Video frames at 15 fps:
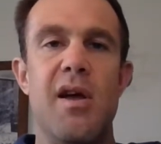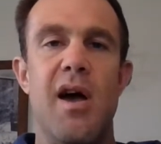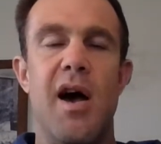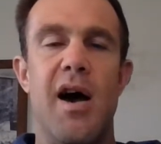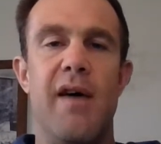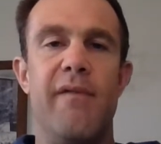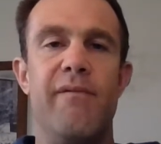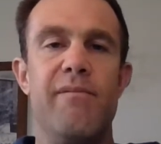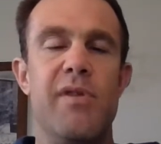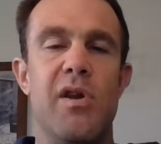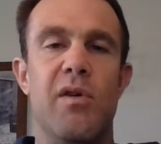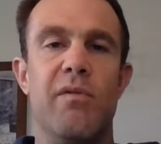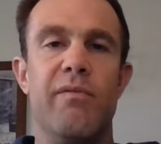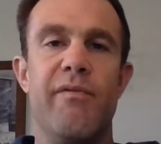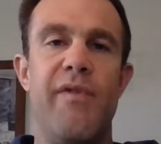
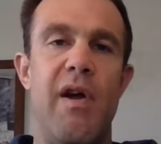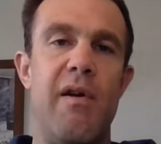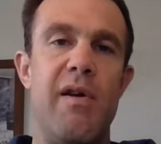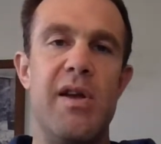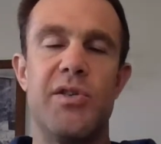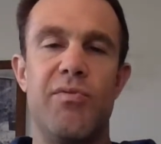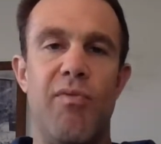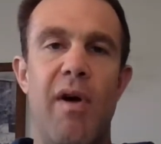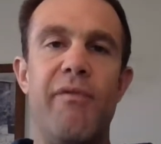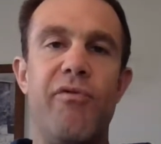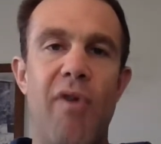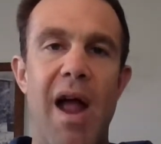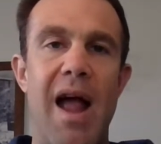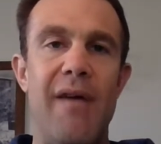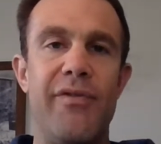various rough
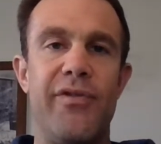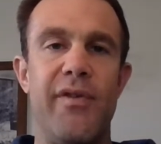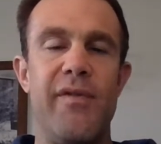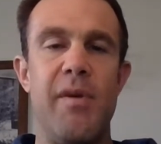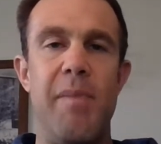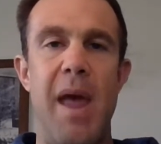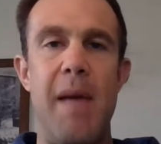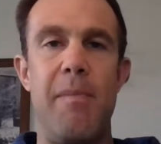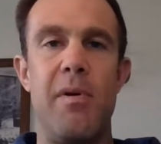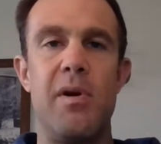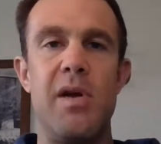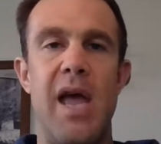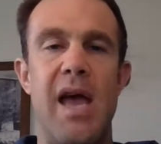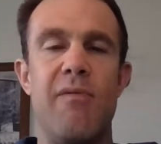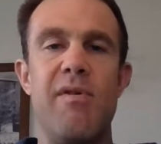drafts of your paper
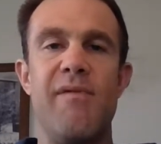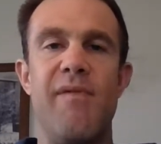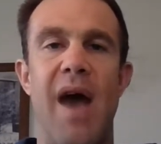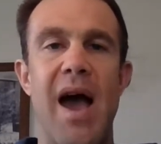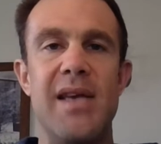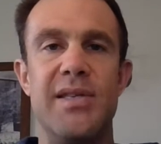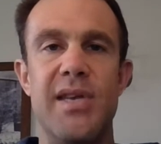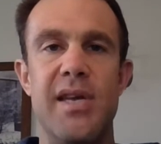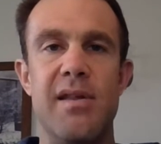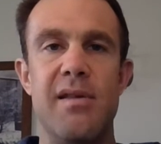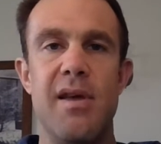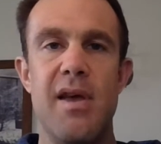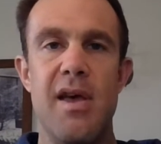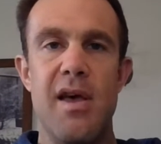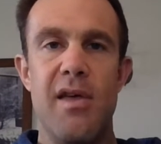and revising
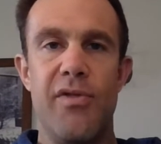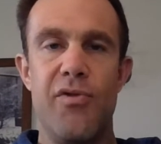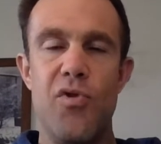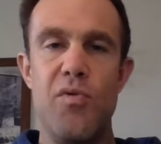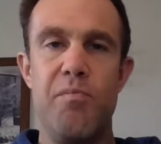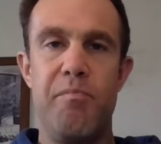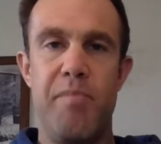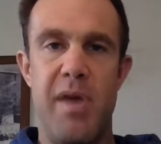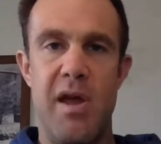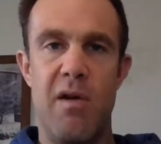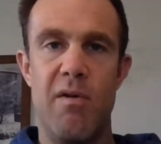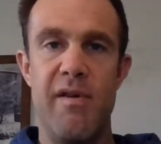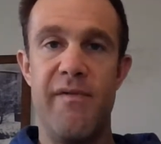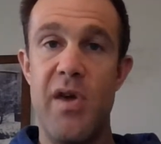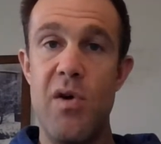through peer
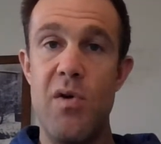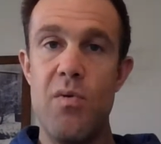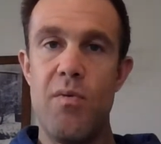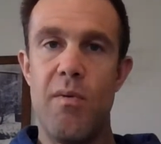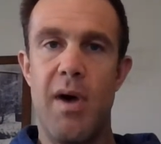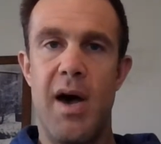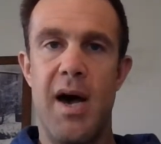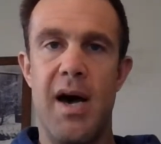review